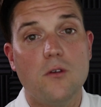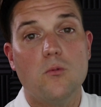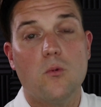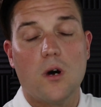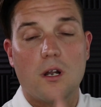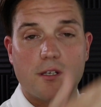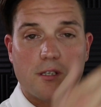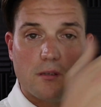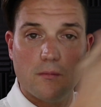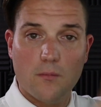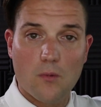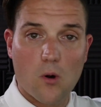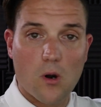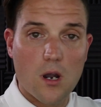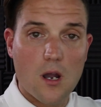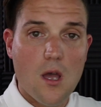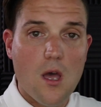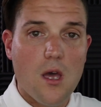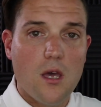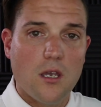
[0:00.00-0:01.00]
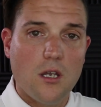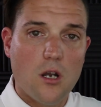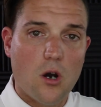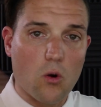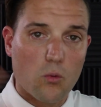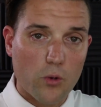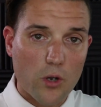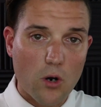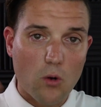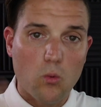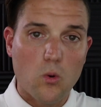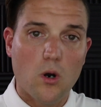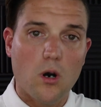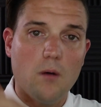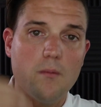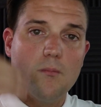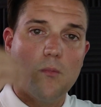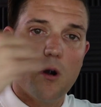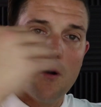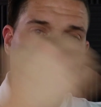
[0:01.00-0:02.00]
and you want some more, you know, real
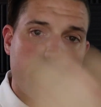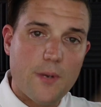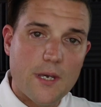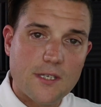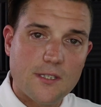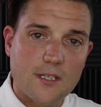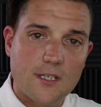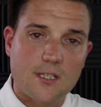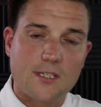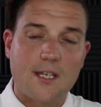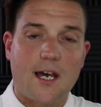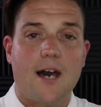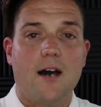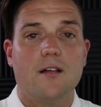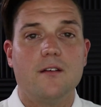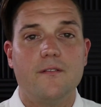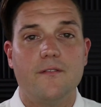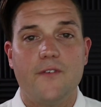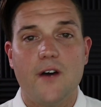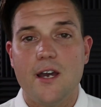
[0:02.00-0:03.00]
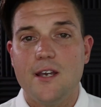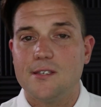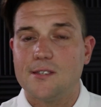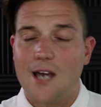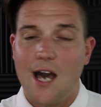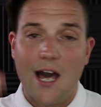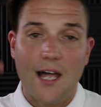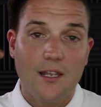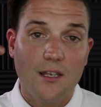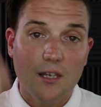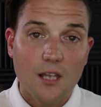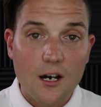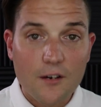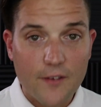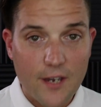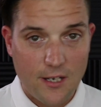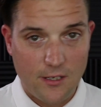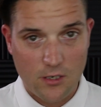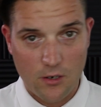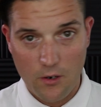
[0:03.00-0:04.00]
world, more business style advice, I
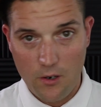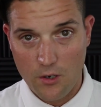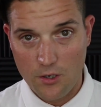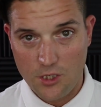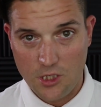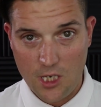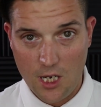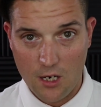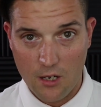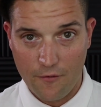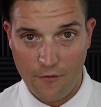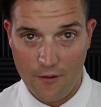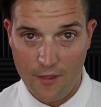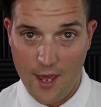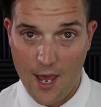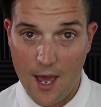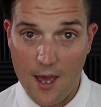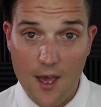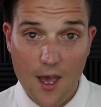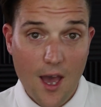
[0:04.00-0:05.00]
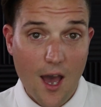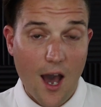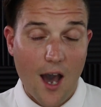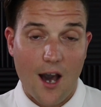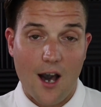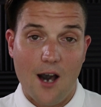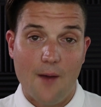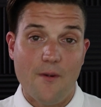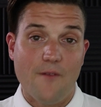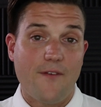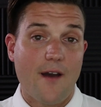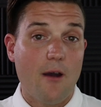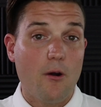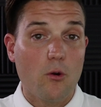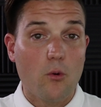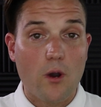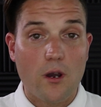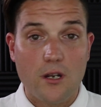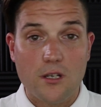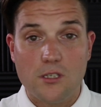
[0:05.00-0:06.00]
love Antonio's channel for that. Um, if I
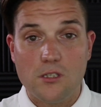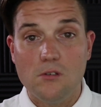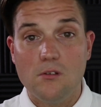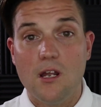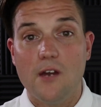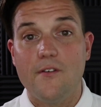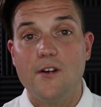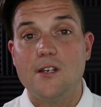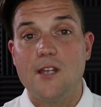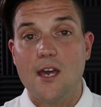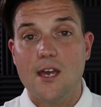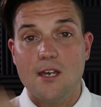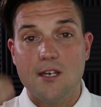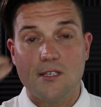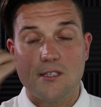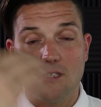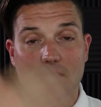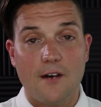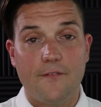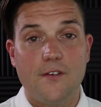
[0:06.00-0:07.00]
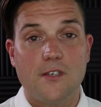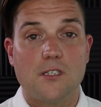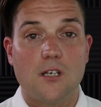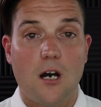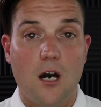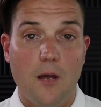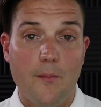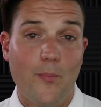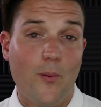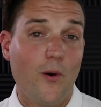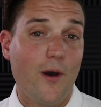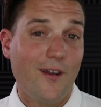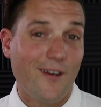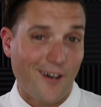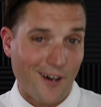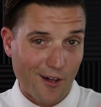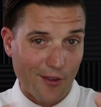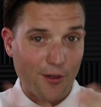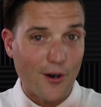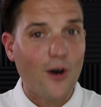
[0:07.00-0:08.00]
were wearing a suit every day, his stuff is on point,
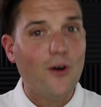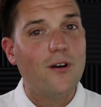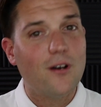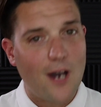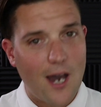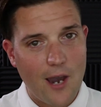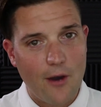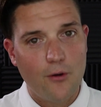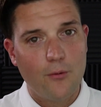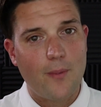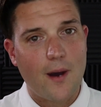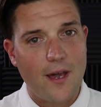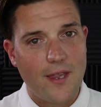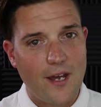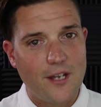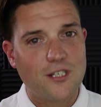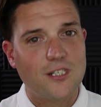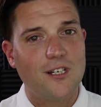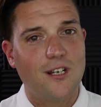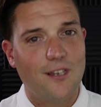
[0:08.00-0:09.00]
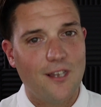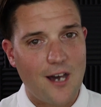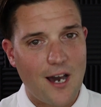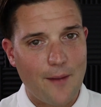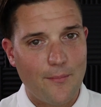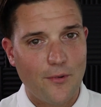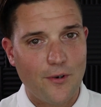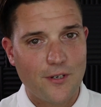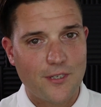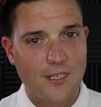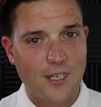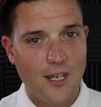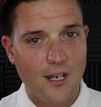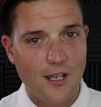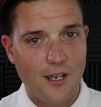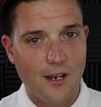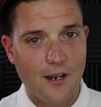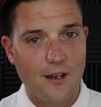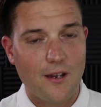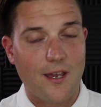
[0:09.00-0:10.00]
although I would buy that shit a lot more
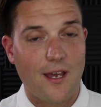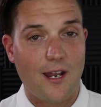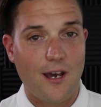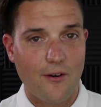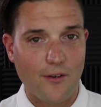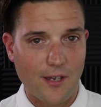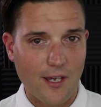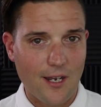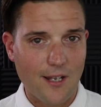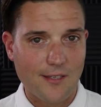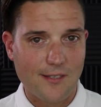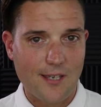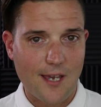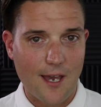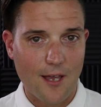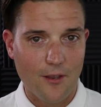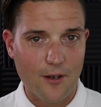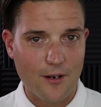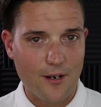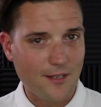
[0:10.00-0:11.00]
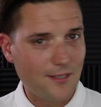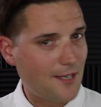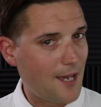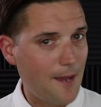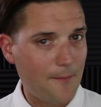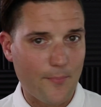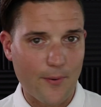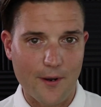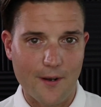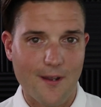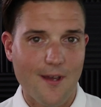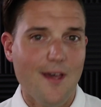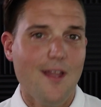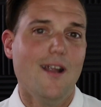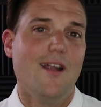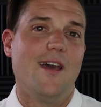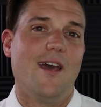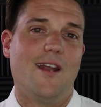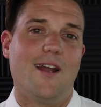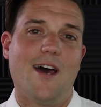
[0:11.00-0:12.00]
skinnier and I would get it tailored and tapered
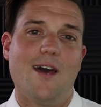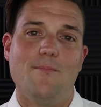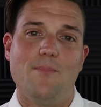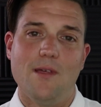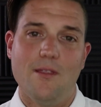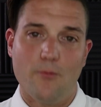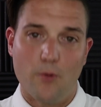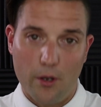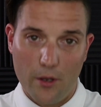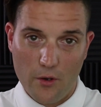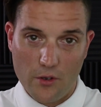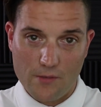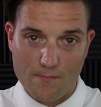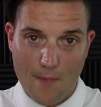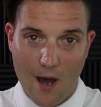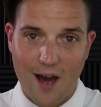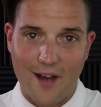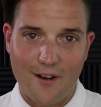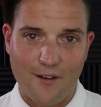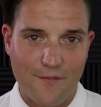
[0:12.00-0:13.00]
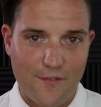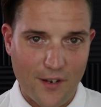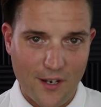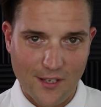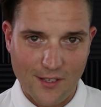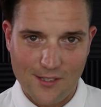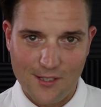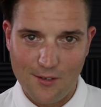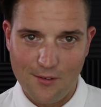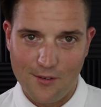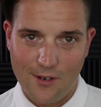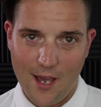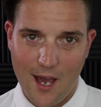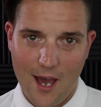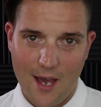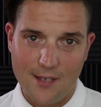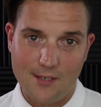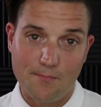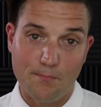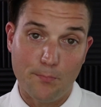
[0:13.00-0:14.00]
and I'd be one of those modern fitting suit
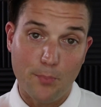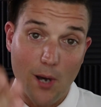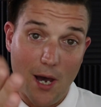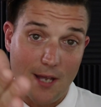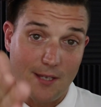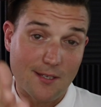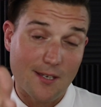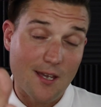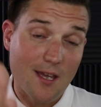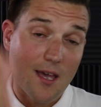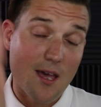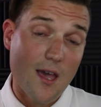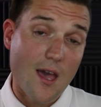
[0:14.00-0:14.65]
guys. But